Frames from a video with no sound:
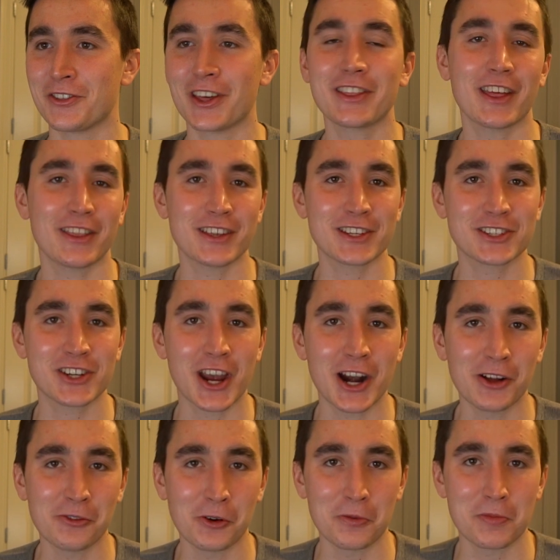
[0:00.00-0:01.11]
think that this
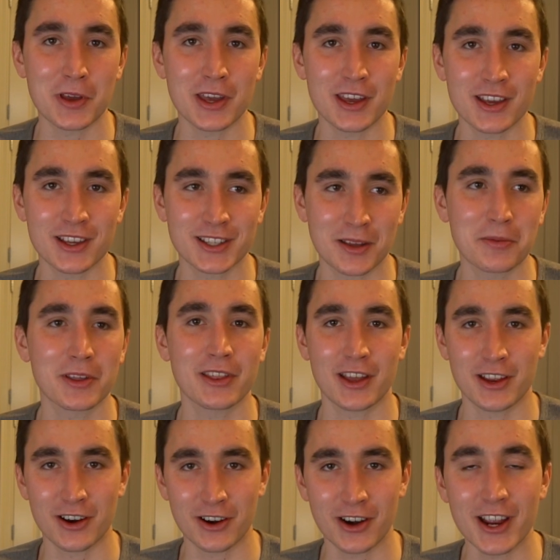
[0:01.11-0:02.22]
channel will be something that
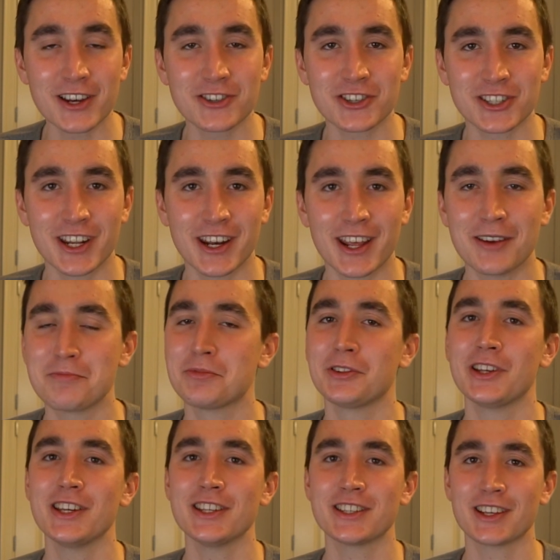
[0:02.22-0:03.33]
you're interested in,
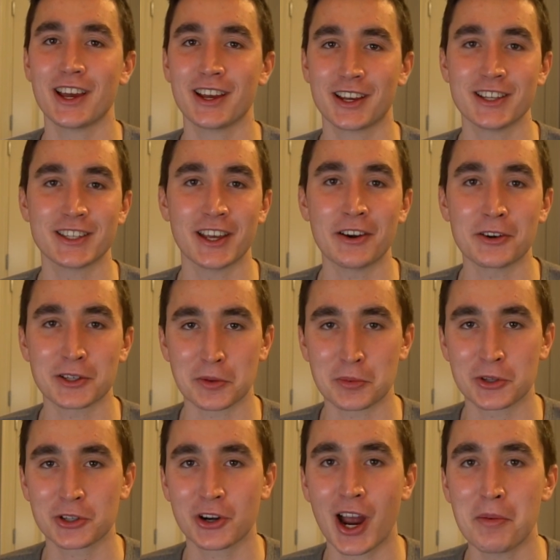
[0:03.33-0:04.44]
please consider
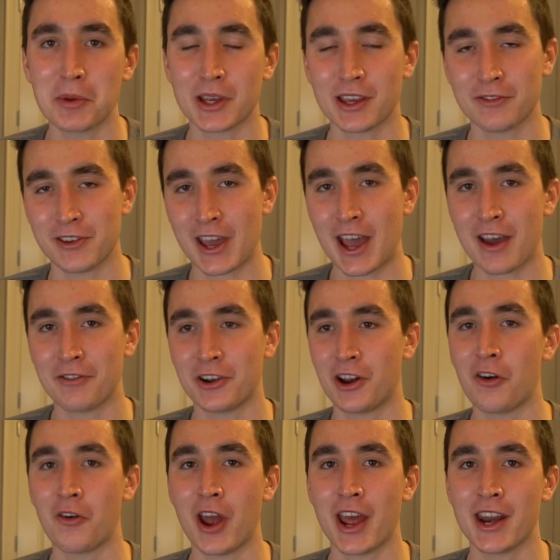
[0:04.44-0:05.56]
subscribing if you haven't
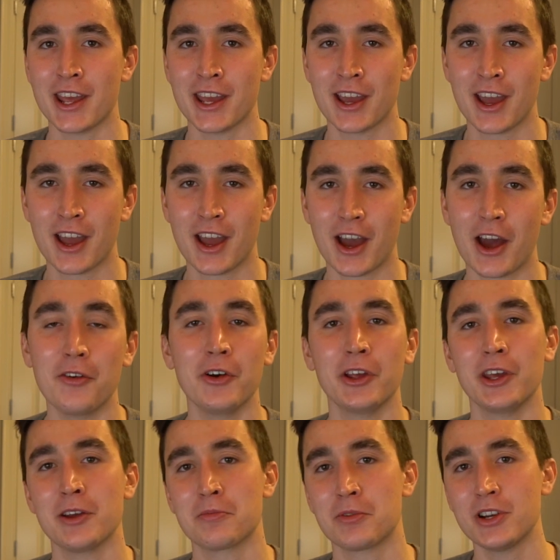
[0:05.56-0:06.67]
already. I'd
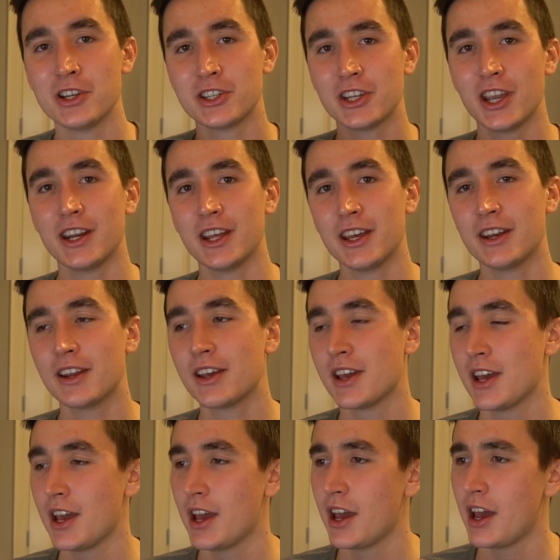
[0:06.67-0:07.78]
really appreciate it.
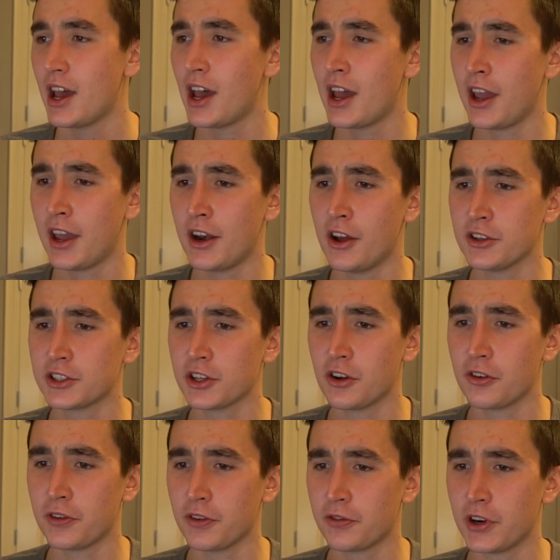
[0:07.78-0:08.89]
And also
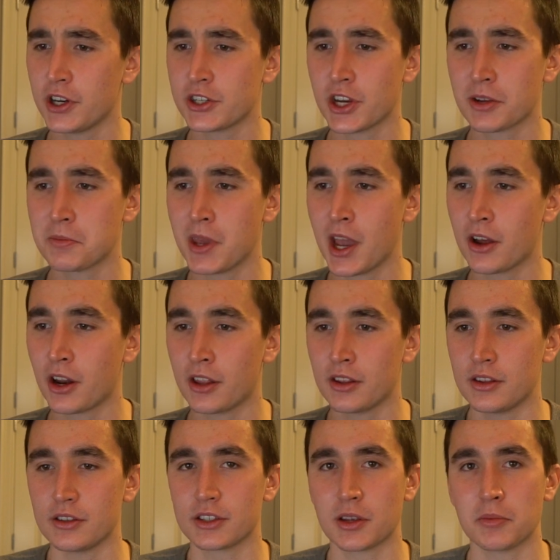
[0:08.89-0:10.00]
feel free to check me out
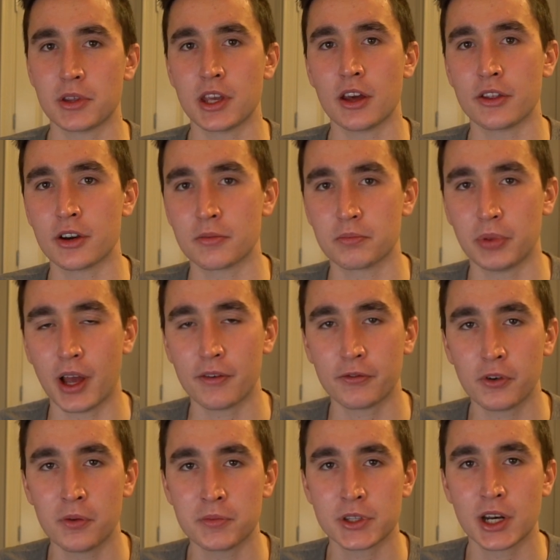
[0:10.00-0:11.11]
on some of the other
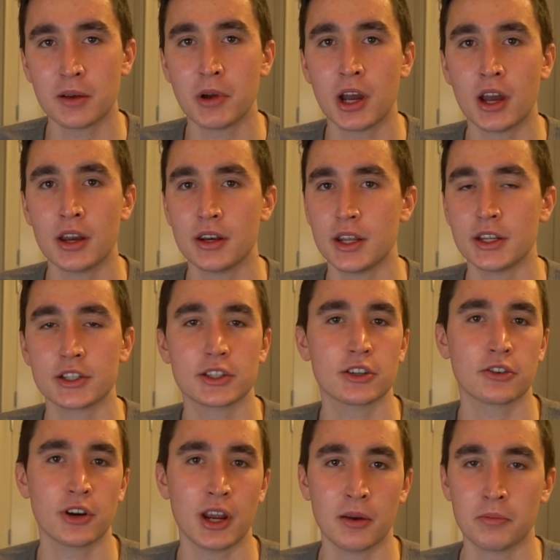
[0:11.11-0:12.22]
platforms that I'm on,
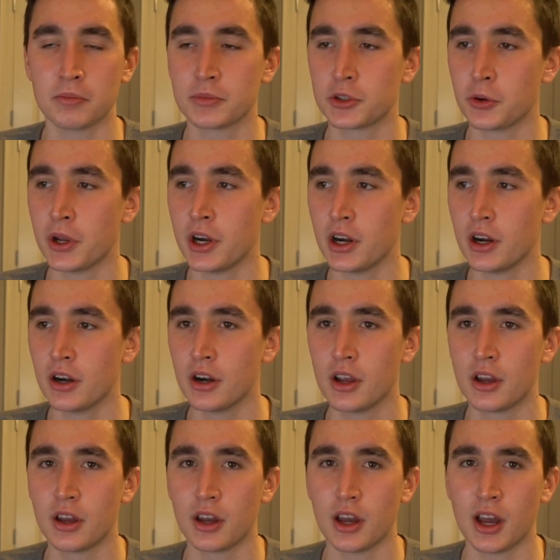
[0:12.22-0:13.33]
Instagram, Twitter,
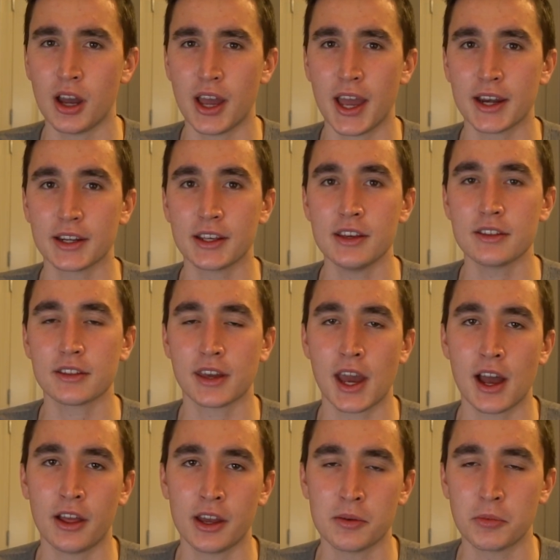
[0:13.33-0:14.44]
at Keith
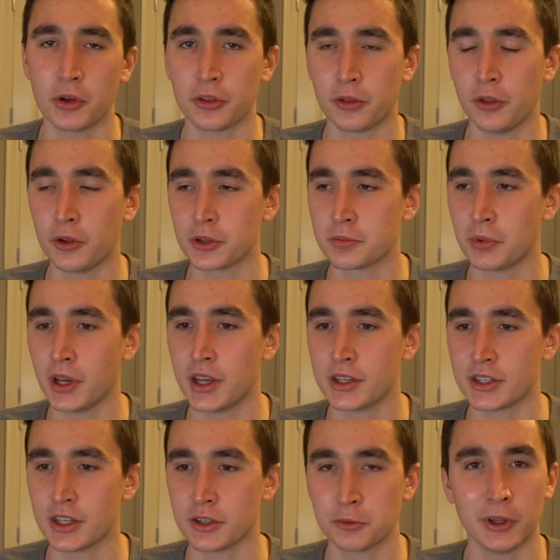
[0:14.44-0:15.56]
Gallion, both of those
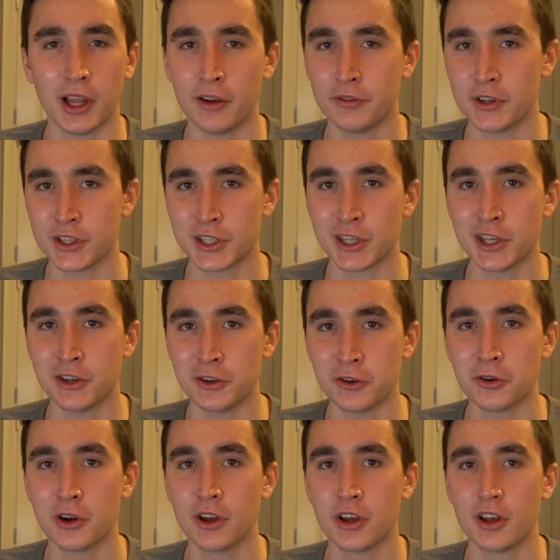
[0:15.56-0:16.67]
places. Would love to see
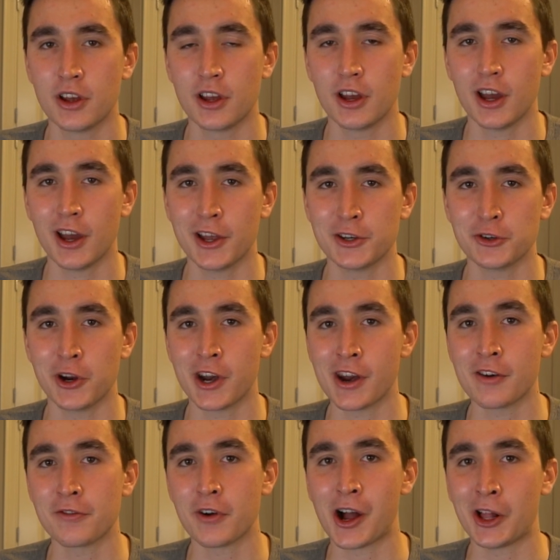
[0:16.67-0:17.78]
you join in
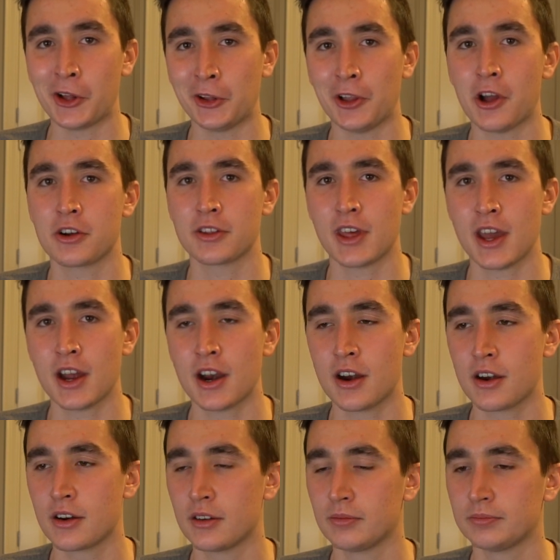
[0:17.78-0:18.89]
and follow along there.
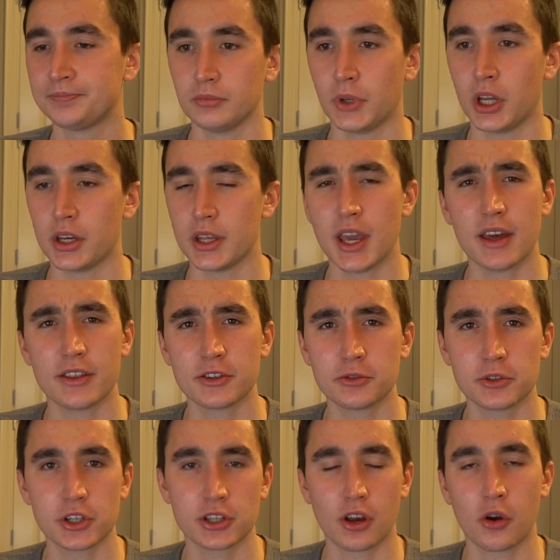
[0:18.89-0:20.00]
But yeah, this was
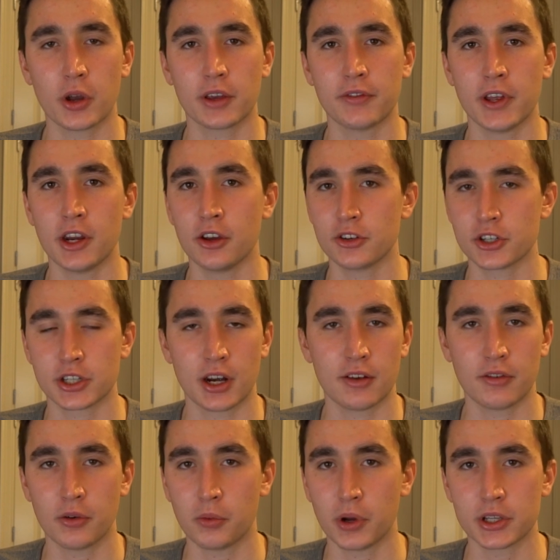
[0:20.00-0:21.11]
just a quick video, just kind
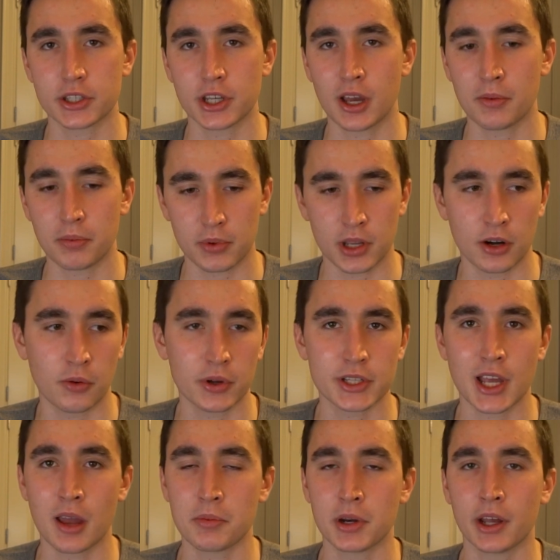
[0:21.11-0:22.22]
of a what's up, what's
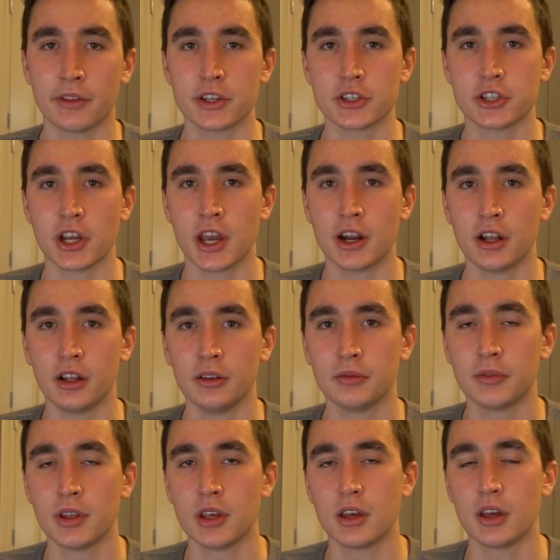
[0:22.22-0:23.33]
happening on this channel.
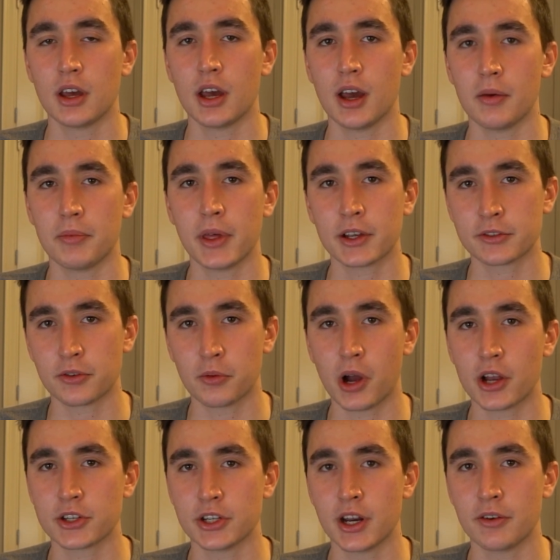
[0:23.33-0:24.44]
Thanks for
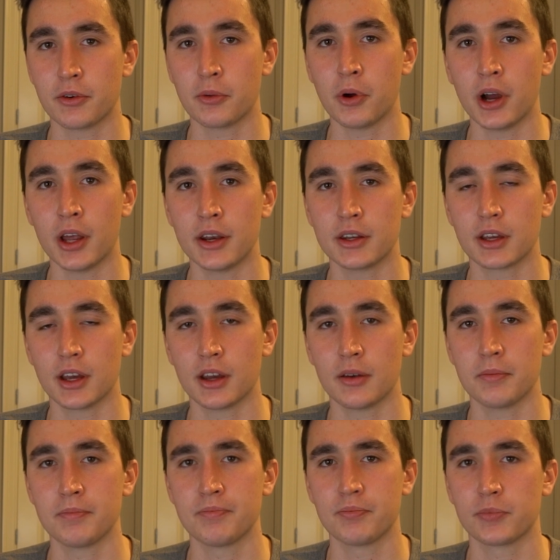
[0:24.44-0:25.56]
watching,
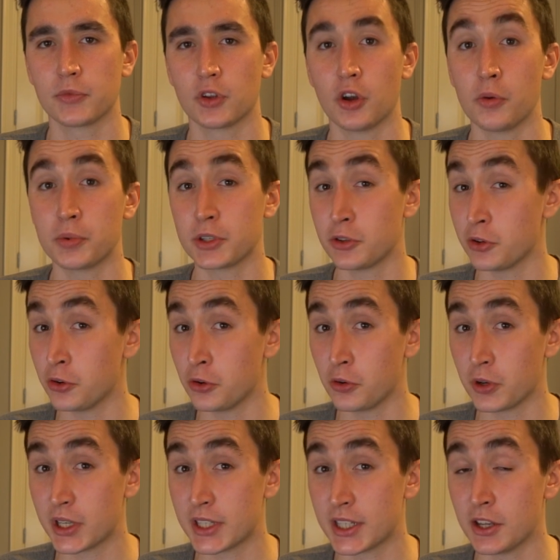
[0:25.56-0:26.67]
everyone. Hope
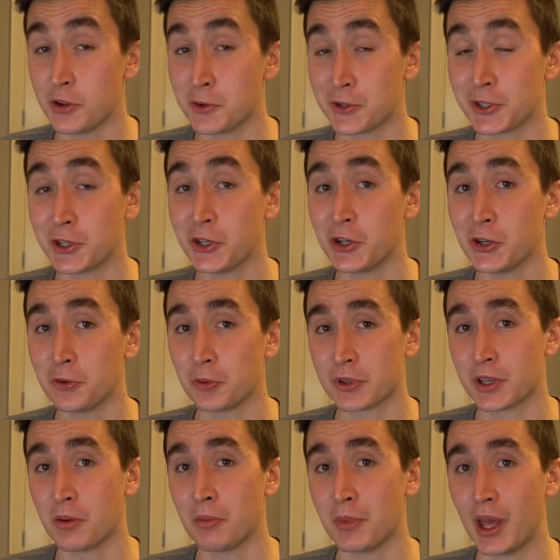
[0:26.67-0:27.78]
to see you soon with
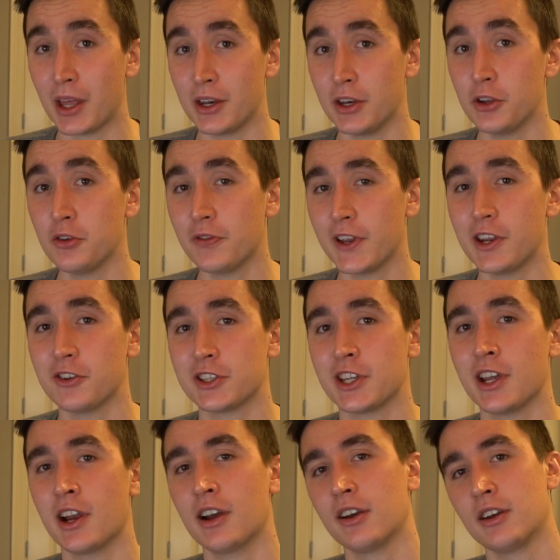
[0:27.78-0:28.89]
some new videos
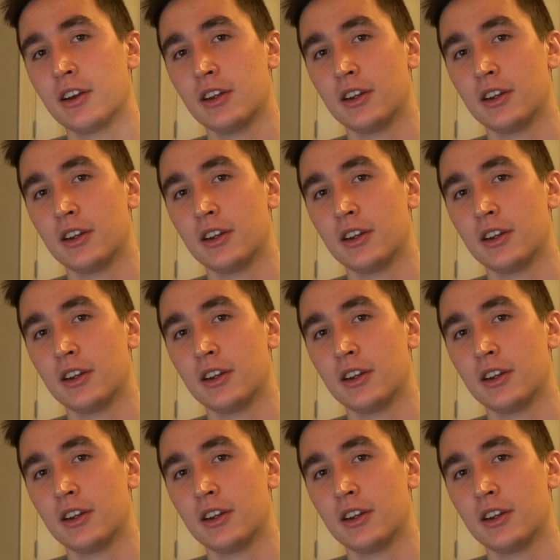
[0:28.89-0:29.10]
here.